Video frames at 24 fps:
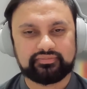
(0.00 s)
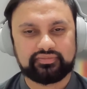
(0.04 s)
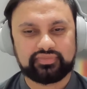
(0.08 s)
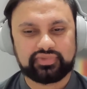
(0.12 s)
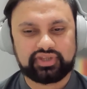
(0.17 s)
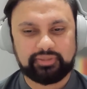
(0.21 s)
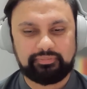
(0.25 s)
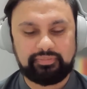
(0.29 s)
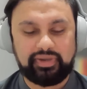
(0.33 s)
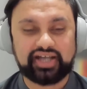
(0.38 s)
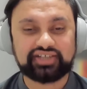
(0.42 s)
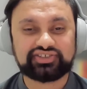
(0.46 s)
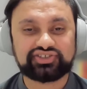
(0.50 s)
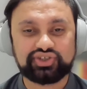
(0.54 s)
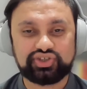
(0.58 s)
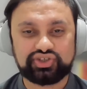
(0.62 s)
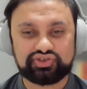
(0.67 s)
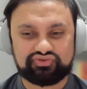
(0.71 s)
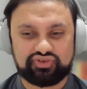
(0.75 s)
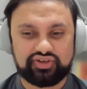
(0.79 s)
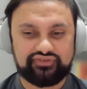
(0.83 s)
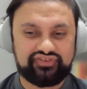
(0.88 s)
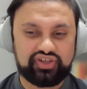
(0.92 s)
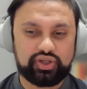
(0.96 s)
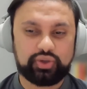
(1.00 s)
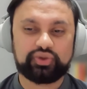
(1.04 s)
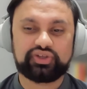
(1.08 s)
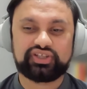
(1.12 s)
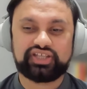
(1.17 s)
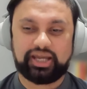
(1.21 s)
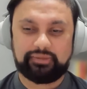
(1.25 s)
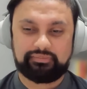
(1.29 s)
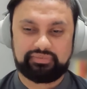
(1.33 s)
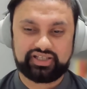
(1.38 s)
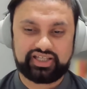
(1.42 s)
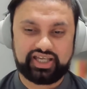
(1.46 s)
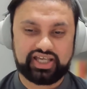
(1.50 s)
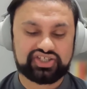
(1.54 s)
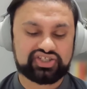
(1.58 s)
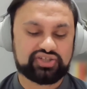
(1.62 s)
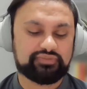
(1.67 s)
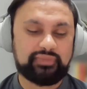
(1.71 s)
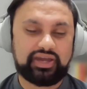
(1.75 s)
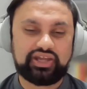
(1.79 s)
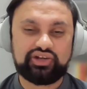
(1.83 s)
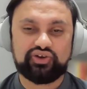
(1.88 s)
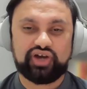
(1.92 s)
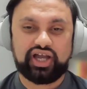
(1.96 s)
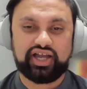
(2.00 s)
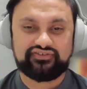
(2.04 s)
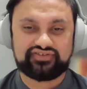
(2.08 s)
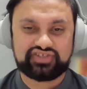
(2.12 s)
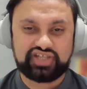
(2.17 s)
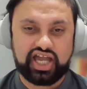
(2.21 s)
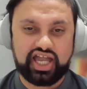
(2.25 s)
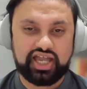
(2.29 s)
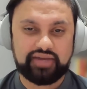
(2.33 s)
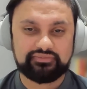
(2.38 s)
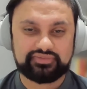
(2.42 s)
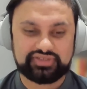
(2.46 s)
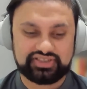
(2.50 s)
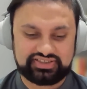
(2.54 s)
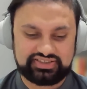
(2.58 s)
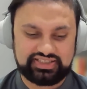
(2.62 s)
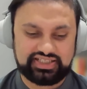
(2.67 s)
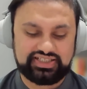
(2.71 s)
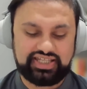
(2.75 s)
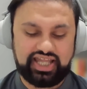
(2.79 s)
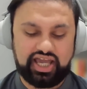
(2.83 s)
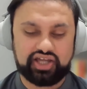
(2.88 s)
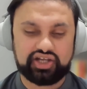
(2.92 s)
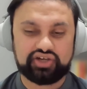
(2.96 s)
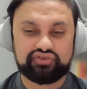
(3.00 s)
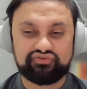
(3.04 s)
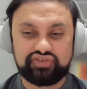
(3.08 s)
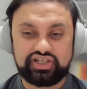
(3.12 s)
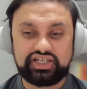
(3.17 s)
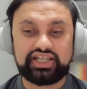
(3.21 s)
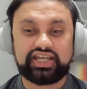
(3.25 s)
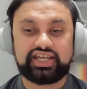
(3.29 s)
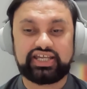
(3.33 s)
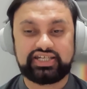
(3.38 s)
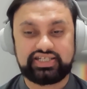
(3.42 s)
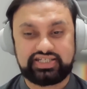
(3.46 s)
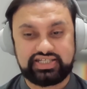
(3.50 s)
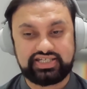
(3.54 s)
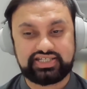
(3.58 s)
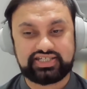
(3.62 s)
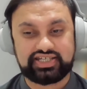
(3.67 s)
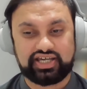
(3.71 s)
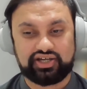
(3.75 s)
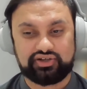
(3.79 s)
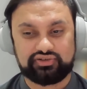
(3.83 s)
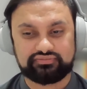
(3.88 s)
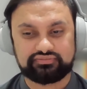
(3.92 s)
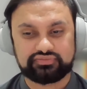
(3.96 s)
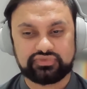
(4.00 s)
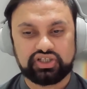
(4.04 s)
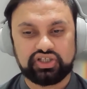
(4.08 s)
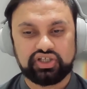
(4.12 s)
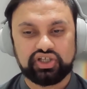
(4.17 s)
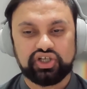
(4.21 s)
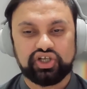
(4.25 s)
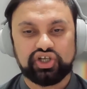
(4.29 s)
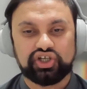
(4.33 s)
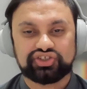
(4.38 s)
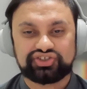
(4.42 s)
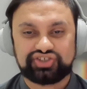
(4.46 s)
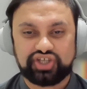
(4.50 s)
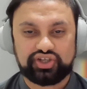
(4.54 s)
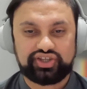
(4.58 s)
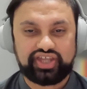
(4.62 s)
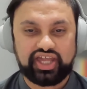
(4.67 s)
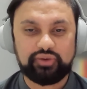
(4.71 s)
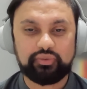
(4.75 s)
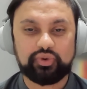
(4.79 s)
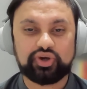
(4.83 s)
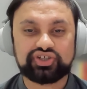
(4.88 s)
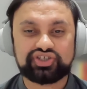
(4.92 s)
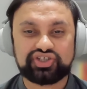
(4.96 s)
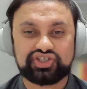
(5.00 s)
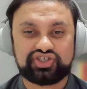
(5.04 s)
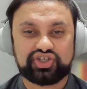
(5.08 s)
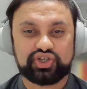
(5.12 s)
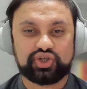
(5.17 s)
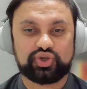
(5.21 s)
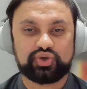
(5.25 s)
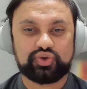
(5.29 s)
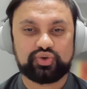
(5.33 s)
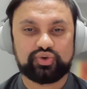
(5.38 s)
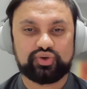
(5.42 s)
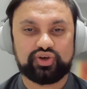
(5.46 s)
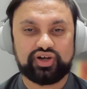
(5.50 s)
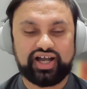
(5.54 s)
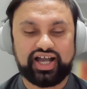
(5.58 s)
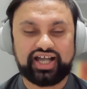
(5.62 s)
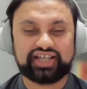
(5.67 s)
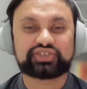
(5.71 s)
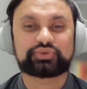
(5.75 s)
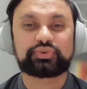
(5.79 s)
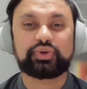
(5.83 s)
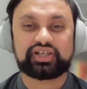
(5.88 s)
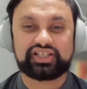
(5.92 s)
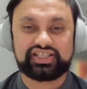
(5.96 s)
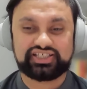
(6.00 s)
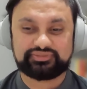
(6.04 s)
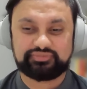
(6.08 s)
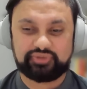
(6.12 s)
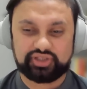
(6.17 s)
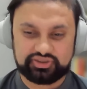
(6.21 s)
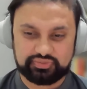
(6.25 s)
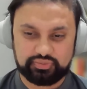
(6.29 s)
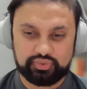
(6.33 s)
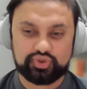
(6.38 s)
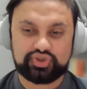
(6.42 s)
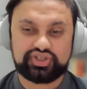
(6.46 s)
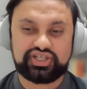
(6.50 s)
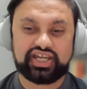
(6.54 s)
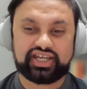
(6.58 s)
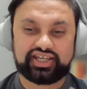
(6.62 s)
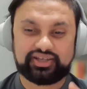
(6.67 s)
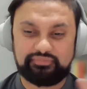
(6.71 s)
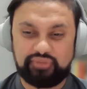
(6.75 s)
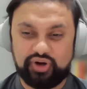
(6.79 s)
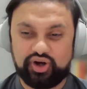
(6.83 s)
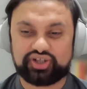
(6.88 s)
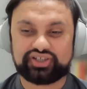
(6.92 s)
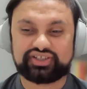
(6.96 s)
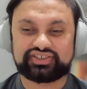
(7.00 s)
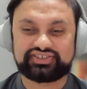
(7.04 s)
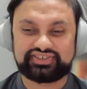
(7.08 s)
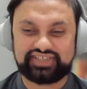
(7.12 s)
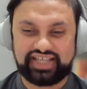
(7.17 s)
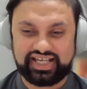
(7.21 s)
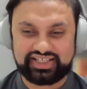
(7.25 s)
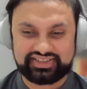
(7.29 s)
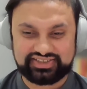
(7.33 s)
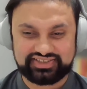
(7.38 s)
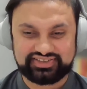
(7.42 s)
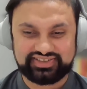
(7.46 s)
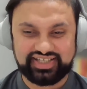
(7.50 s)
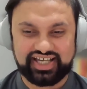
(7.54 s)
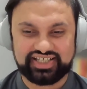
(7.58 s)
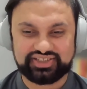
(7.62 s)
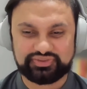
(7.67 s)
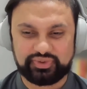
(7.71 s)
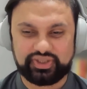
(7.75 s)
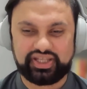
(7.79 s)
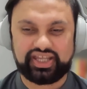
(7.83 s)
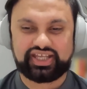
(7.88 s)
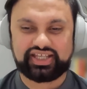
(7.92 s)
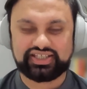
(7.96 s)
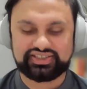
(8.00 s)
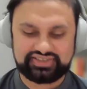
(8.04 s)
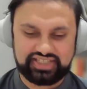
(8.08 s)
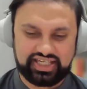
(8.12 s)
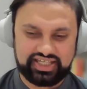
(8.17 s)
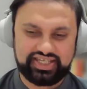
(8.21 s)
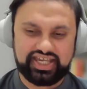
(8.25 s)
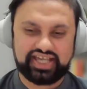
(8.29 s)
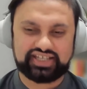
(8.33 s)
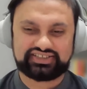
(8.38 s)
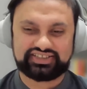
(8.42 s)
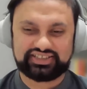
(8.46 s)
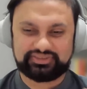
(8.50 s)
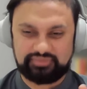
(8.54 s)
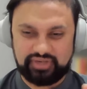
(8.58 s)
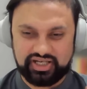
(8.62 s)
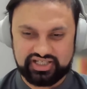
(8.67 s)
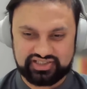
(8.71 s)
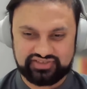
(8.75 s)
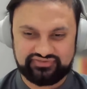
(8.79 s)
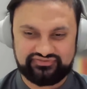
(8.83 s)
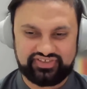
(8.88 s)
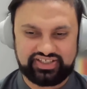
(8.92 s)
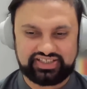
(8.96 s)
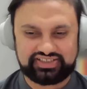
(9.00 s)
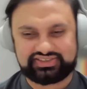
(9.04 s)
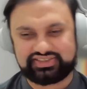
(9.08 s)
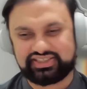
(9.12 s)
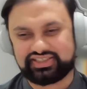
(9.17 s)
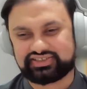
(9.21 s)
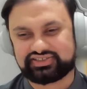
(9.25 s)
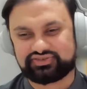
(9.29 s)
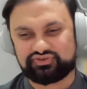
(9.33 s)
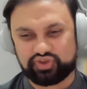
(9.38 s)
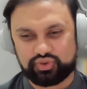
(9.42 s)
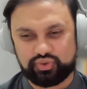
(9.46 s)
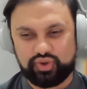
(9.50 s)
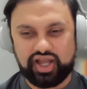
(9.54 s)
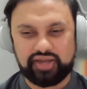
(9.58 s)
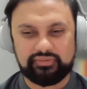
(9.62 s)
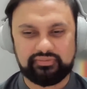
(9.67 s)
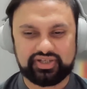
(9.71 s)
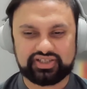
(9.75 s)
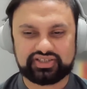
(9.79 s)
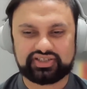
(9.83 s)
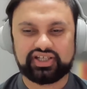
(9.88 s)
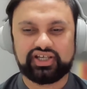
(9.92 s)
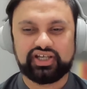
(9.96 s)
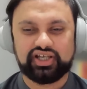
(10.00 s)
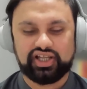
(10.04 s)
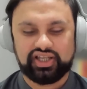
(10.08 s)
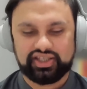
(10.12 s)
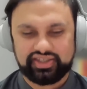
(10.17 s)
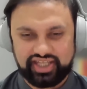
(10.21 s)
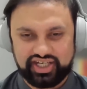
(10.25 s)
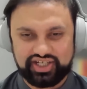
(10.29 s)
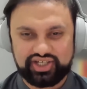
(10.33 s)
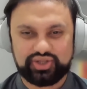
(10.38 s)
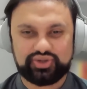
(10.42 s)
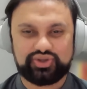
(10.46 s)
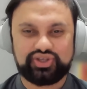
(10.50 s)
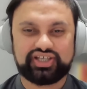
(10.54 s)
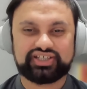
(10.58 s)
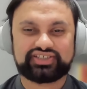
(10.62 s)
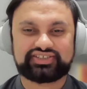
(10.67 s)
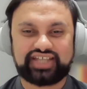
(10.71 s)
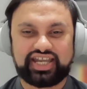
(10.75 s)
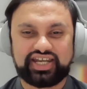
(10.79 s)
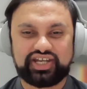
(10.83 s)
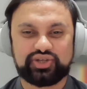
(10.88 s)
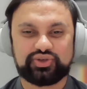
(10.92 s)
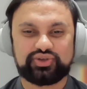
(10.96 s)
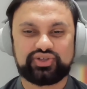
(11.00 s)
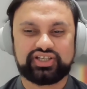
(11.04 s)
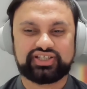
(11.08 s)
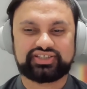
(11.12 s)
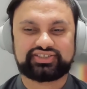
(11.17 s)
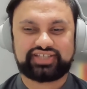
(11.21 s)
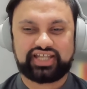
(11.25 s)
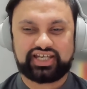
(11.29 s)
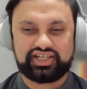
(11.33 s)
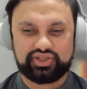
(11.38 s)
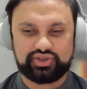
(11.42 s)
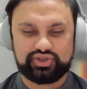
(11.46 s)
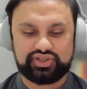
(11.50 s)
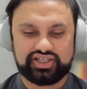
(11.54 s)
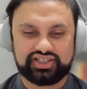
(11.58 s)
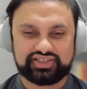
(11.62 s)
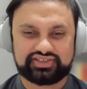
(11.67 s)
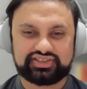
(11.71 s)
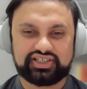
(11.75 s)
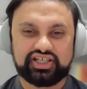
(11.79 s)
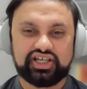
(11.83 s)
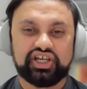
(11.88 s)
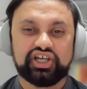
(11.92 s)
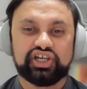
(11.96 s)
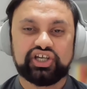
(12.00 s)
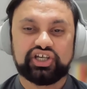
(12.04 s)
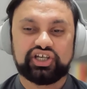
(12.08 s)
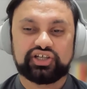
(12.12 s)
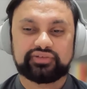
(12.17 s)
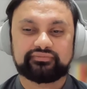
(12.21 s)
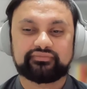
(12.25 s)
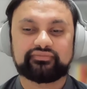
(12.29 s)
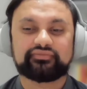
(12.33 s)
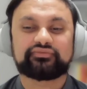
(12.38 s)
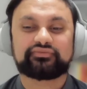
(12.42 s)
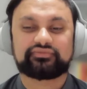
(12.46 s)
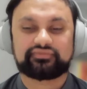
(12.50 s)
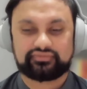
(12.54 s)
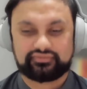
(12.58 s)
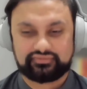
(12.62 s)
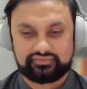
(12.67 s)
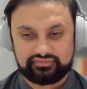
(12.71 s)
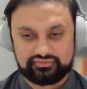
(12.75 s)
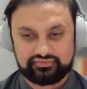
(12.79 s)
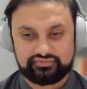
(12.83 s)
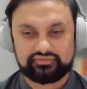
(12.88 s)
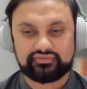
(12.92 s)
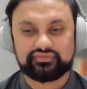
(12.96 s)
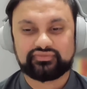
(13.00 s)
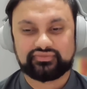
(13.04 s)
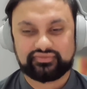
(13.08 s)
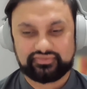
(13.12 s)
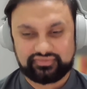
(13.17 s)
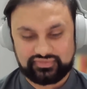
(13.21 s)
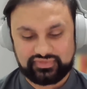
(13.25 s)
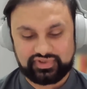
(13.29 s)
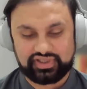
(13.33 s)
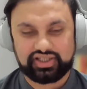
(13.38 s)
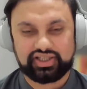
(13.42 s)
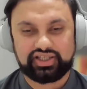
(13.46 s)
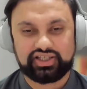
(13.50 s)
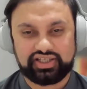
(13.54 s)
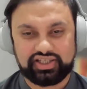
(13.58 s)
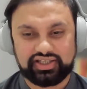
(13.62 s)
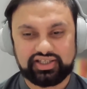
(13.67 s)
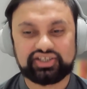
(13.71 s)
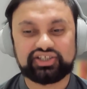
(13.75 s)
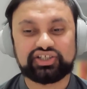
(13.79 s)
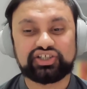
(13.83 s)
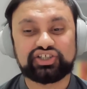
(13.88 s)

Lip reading: the person who's reviewing the application may not have time to sit down and read it in detail. So they want to do as quickly as possible tick box exercise where they can say, yes, this person fits this requirement. They do this, they do this, they do this. Yes, we use the tick box. Yes.